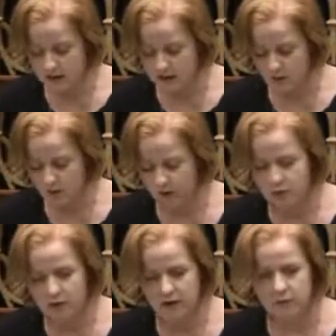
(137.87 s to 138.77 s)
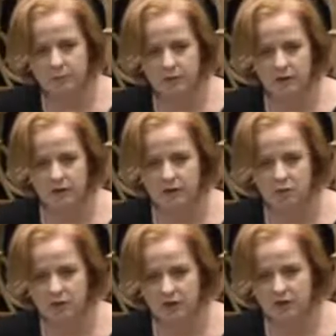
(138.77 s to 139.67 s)
So while I welcome the bill, I
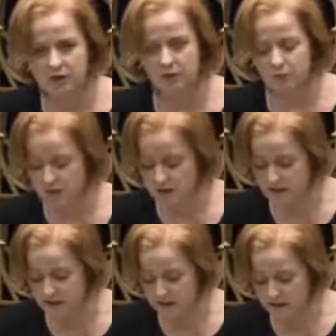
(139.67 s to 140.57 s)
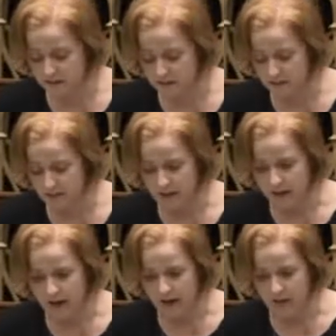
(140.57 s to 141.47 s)
would have some concerns.
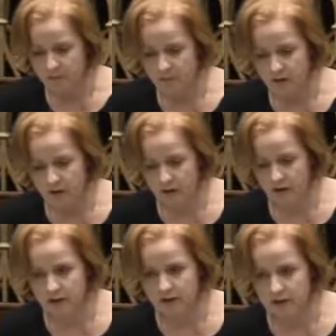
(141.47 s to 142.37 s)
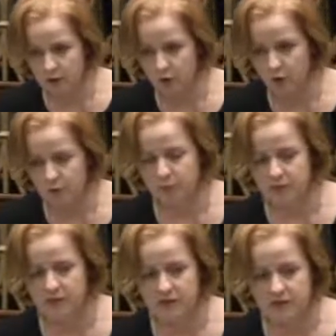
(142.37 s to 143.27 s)
Unlike a couple of
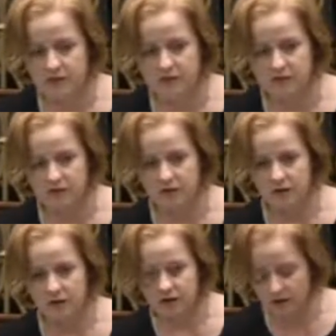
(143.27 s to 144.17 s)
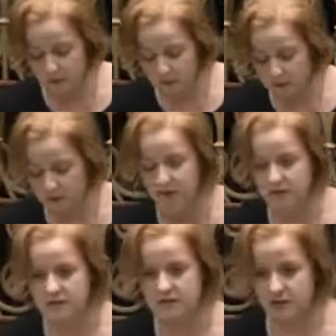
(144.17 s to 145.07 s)
previous speakers, I would
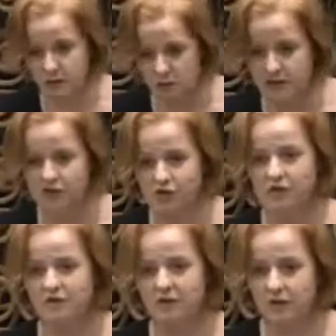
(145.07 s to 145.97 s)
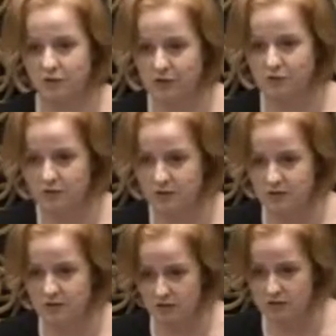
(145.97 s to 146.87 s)
raise a question
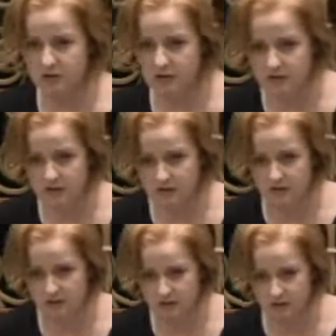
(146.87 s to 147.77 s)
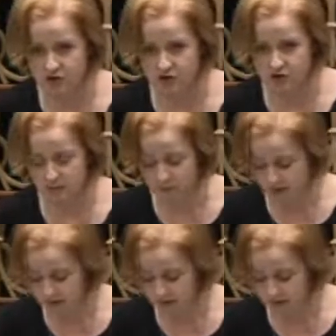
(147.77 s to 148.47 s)
about automatic guardianship